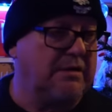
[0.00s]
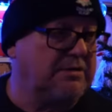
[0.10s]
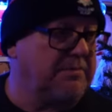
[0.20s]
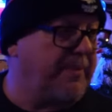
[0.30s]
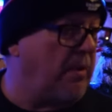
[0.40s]

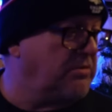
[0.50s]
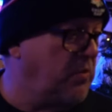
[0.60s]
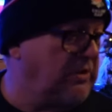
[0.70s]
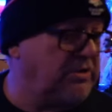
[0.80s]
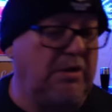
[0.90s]
Some bottles of
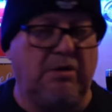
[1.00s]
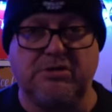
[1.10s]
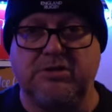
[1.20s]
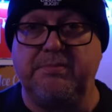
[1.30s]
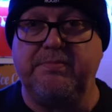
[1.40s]
whiskey or
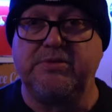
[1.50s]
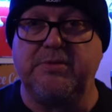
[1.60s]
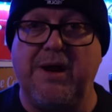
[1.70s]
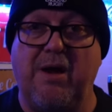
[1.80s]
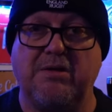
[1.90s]
some, some
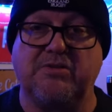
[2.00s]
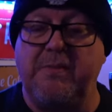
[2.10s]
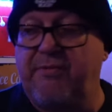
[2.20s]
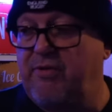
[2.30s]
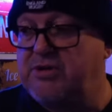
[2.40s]
lagers from
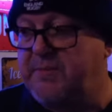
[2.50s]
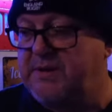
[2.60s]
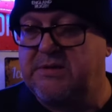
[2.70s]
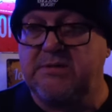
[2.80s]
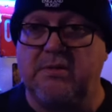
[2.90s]
your fridge would
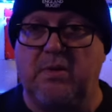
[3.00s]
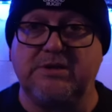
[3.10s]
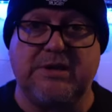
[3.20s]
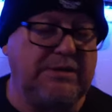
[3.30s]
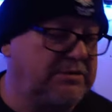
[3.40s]
be quite
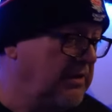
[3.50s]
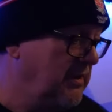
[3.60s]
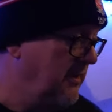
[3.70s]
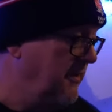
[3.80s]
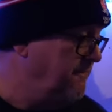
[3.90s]
tasty.
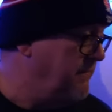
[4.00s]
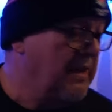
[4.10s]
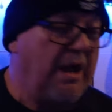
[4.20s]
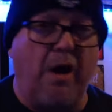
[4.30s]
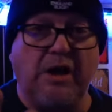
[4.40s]

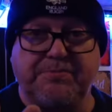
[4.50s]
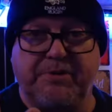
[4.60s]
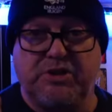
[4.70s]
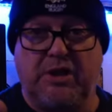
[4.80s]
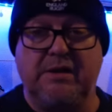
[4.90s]
Ice
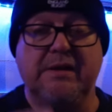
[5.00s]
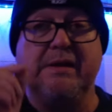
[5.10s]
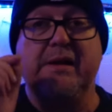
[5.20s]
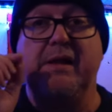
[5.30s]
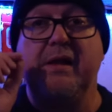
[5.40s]
machine.
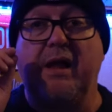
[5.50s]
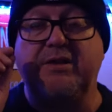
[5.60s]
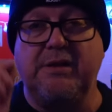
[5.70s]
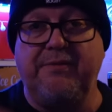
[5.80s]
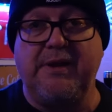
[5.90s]
I
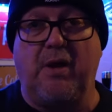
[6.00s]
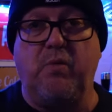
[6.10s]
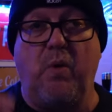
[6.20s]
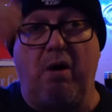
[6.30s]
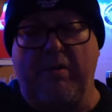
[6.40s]
did a video a
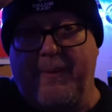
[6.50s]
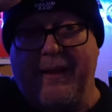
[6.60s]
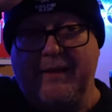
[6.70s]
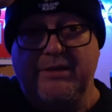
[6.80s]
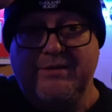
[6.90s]
while
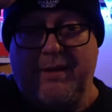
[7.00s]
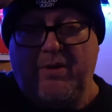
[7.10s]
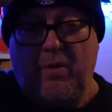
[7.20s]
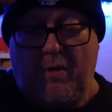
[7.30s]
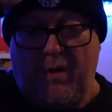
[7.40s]
back, in the
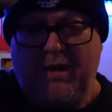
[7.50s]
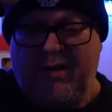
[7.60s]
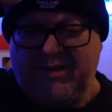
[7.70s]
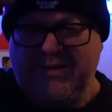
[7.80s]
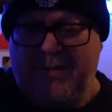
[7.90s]
quite a while ago, in
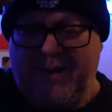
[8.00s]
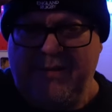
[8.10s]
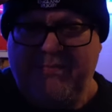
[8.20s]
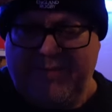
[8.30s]
the summer,